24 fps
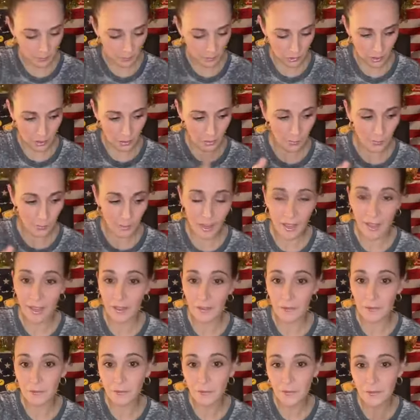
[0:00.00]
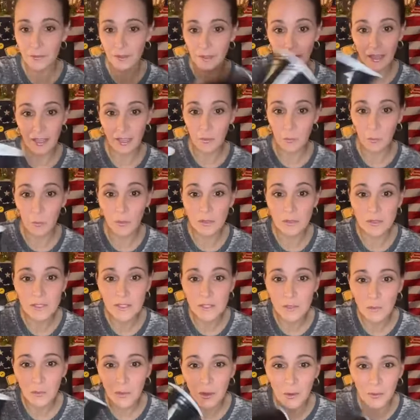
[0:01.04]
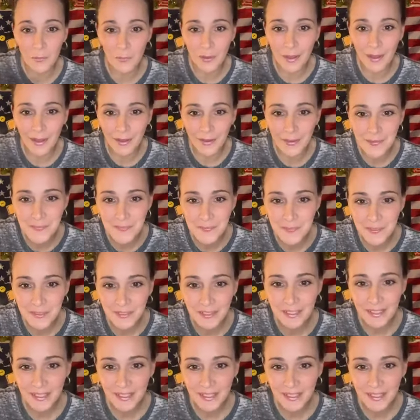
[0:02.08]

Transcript: which I don't have. I had 1 solo cup.